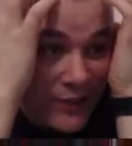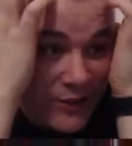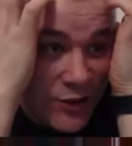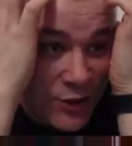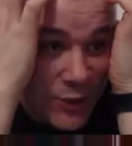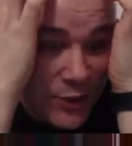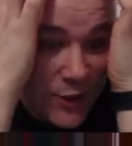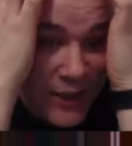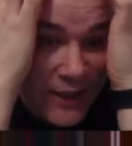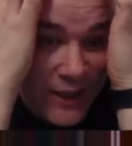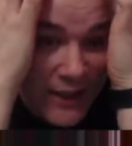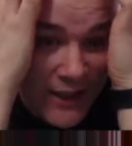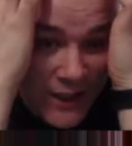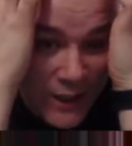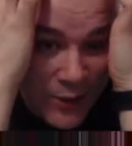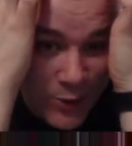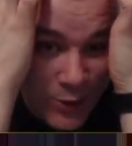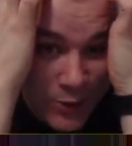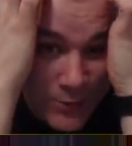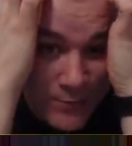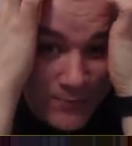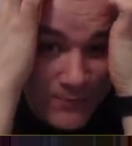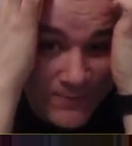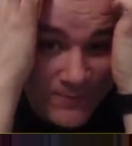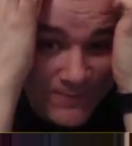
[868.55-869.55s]
We're into
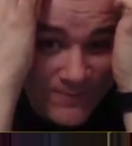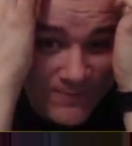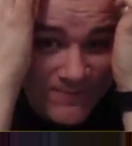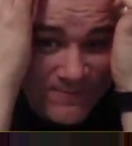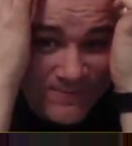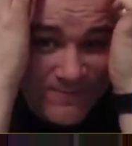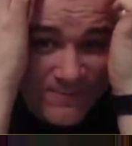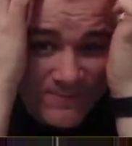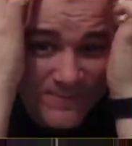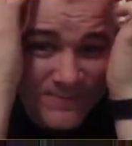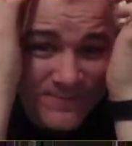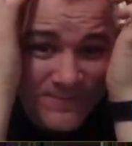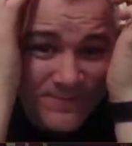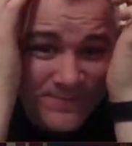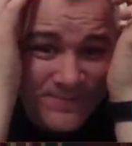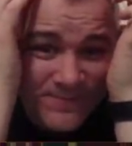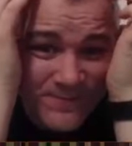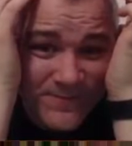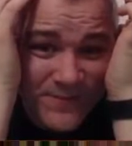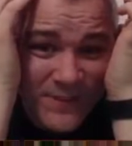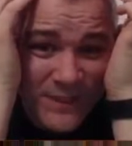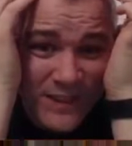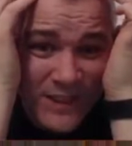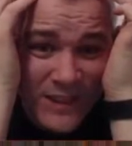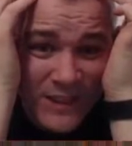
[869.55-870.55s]
it now.
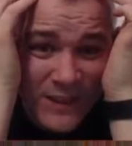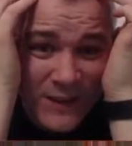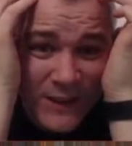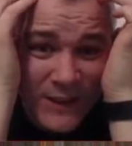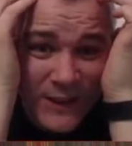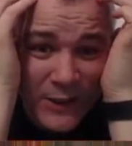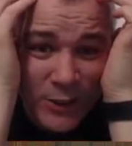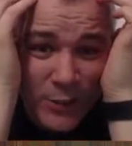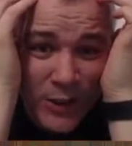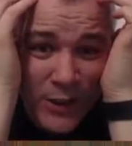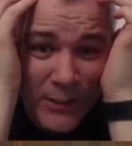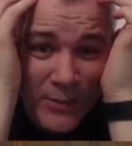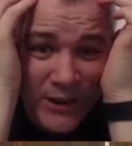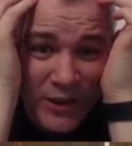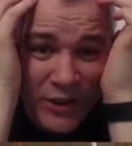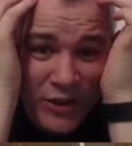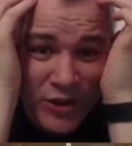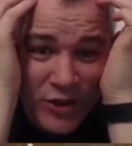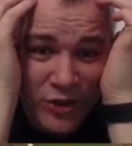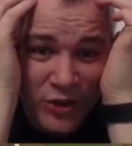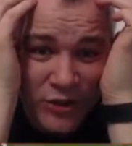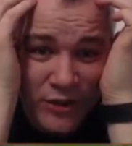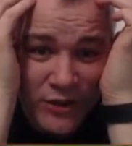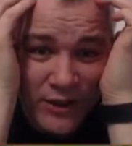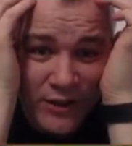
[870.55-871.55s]
Cleared
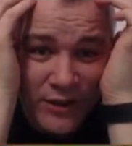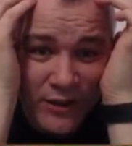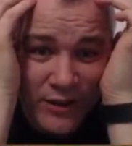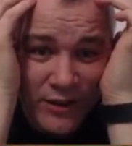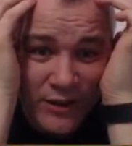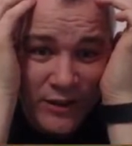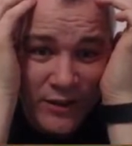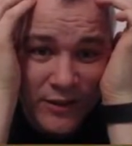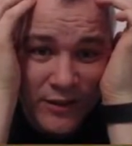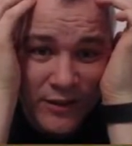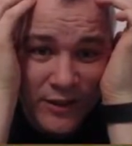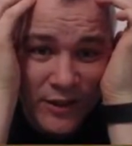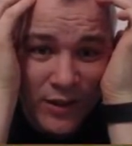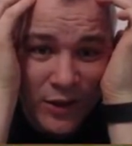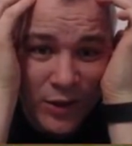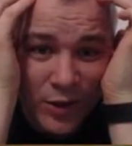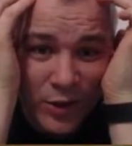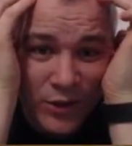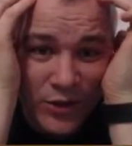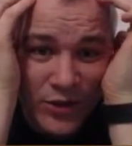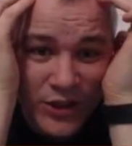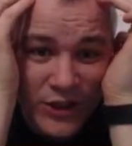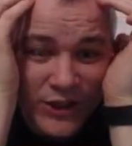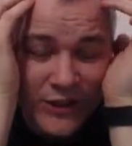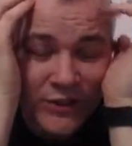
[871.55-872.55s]
away by Shunker.
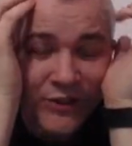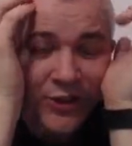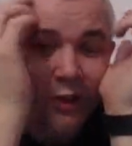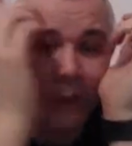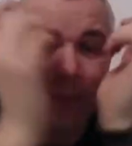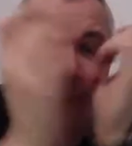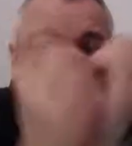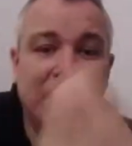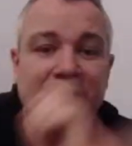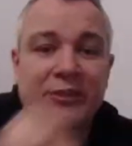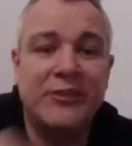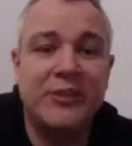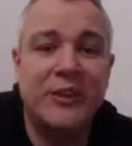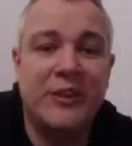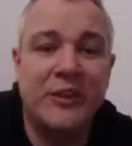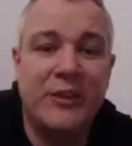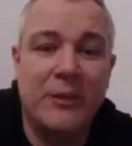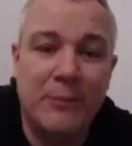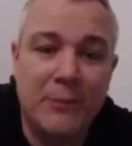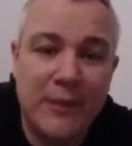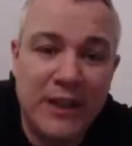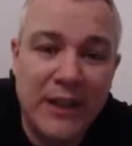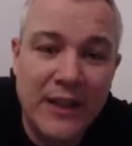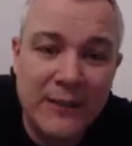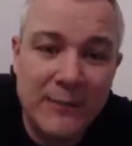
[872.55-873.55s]
Cortizo
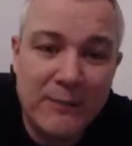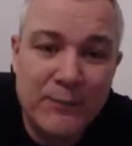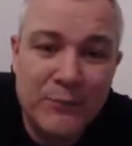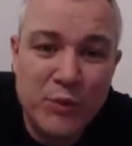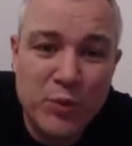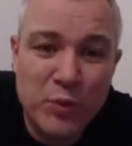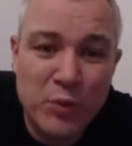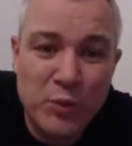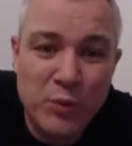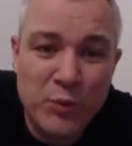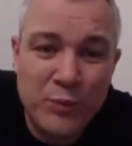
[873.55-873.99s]
picks it up.